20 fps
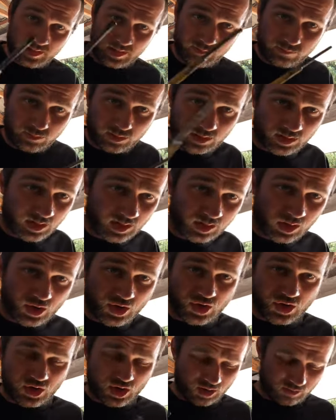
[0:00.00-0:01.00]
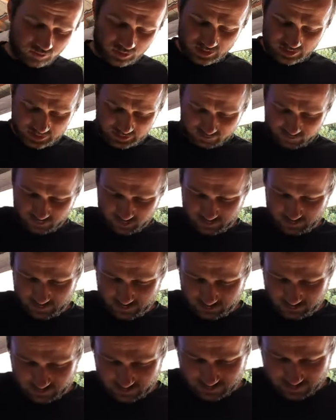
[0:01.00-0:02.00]
FYI, I got no idea what I'm
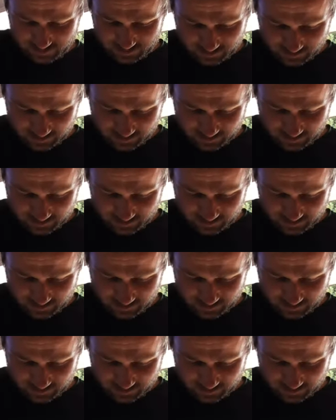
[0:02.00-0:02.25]
doing.